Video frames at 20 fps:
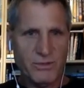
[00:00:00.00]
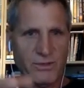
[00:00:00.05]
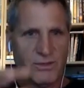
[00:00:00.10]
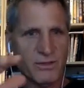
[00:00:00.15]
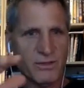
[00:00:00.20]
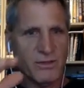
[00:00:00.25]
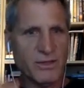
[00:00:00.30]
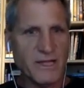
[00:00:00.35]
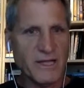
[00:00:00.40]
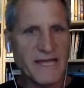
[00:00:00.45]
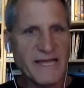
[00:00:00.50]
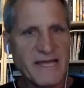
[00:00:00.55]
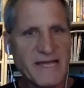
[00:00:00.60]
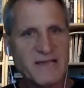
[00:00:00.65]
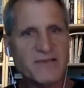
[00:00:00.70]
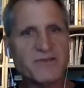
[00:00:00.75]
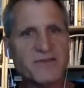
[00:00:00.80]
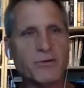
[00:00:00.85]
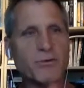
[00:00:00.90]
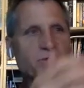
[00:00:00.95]
The
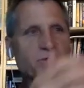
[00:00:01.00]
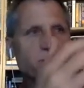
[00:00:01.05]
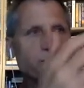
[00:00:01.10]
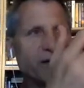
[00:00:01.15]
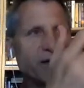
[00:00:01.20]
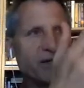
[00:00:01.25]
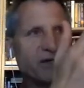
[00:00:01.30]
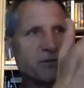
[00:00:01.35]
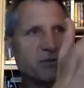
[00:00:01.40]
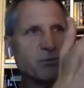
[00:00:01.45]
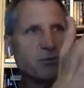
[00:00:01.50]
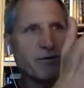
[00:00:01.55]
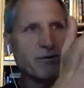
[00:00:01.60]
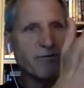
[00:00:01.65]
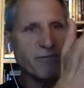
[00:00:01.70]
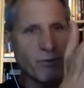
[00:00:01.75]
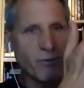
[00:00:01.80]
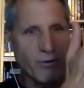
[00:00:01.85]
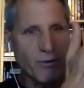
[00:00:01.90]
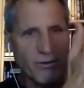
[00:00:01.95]
legs are responsible
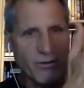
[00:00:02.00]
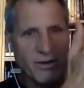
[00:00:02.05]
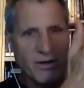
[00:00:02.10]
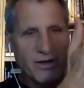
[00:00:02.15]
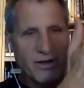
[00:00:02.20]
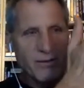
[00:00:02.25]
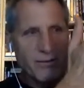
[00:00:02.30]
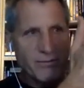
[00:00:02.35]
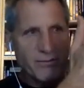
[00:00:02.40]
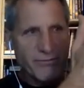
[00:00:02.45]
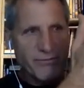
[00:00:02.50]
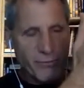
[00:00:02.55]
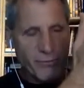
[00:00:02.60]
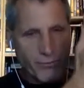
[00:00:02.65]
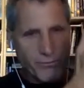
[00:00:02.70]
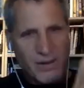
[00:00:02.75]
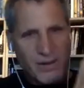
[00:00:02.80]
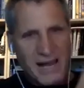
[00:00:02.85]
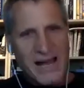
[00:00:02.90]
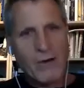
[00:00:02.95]
for
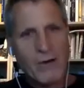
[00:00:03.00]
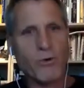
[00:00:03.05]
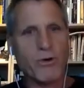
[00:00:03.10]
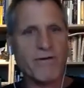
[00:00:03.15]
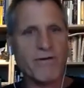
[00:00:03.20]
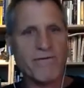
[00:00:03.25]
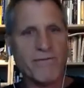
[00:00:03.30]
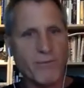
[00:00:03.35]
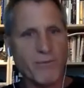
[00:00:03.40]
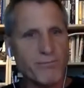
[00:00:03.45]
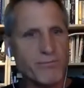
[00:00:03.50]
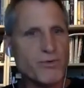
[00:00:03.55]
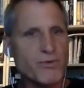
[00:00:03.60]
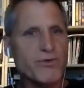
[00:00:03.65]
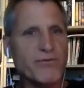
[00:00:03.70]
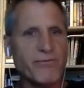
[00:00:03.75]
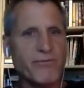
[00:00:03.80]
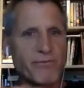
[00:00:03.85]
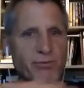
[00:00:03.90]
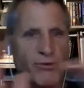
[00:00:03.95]
power,
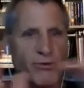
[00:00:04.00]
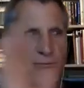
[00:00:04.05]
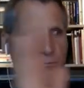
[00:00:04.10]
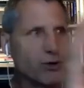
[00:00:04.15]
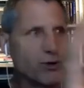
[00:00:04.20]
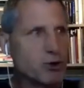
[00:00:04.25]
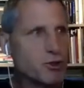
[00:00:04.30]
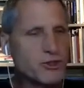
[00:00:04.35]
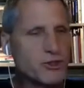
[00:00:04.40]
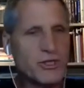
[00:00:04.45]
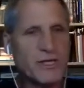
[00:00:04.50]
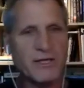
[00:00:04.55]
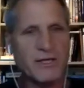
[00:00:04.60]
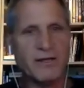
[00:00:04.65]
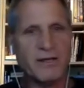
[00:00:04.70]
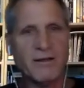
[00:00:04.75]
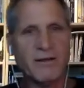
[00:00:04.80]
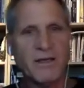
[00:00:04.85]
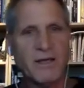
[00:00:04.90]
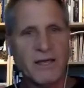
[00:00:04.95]
for
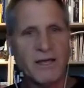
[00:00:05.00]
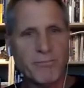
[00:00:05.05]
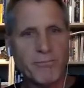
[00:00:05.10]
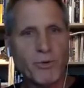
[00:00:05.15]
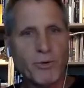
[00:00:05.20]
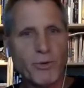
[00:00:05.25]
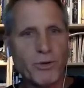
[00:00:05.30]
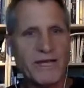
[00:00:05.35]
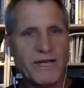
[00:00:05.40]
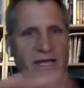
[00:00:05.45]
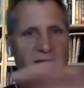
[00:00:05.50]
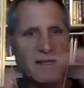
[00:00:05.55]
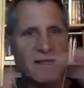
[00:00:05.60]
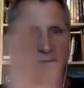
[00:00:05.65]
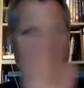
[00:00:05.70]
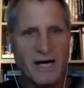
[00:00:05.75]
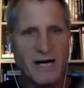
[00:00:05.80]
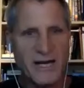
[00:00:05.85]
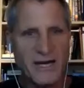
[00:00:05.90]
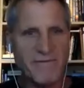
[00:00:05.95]
pushing and pulling the
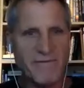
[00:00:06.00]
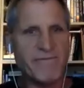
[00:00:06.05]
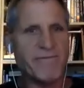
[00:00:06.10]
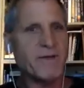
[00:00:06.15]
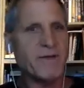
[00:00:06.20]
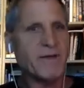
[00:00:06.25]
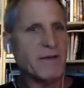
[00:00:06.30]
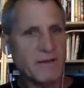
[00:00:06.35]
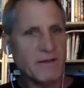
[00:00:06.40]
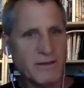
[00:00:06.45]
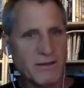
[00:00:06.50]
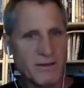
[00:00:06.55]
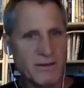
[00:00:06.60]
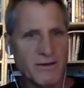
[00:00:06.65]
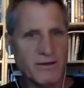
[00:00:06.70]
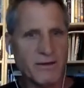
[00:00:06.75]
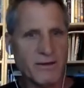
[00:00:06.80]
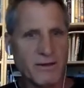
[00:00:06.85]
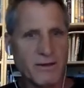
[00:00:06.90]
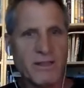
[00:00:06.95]
body
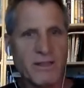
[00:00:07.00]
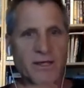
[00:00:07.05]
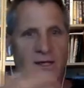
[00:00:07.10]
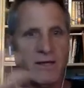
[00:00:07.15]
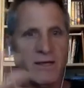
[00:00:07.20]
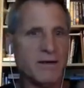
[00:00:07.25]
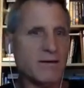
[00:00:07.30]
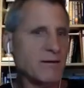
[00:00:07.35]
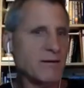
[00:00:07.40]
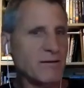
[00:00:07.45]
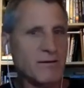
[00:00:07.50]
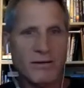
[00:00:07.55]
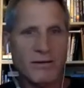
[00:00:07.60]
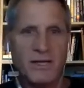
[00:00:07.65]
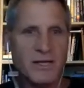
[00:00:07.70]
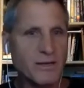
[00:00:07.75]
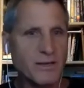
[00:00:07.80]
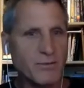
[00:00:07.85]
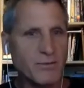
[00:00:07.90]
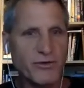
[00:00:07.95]
in
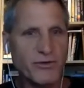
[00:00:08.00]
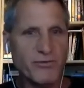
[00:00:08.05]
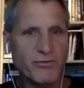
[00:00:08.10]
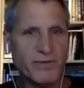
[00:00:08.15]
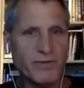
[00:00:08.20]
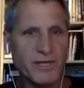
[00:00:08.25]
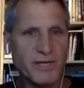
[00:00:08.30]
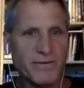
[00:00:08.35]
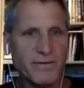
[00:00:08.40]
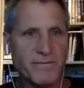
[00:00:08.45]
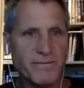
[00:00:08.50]
the movement.